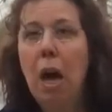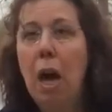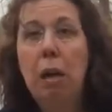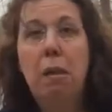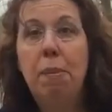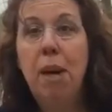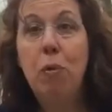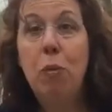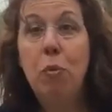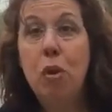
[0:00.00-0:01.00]
I have to buy
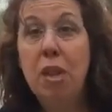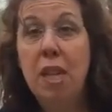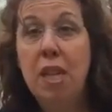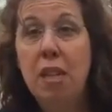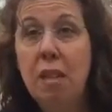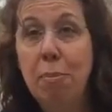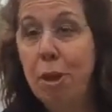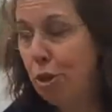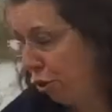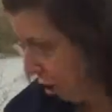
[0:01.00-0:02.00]
one more thing,
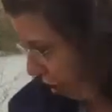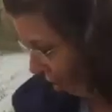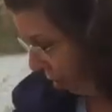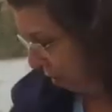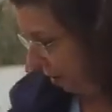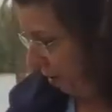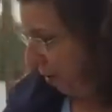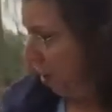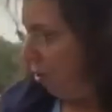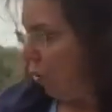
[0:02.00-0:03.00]
splurge.
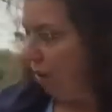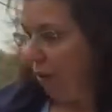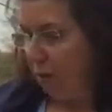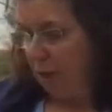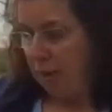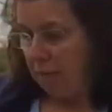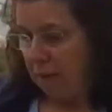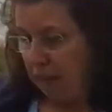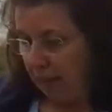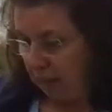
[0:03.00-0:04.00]
was from this
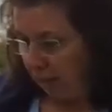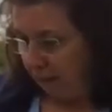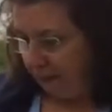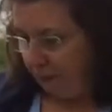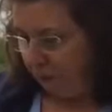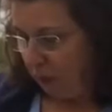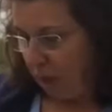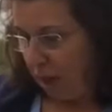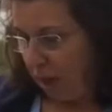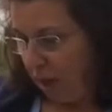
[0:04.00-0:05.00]
amazing
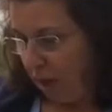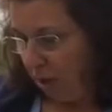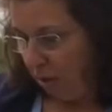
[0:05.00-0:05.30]
dyer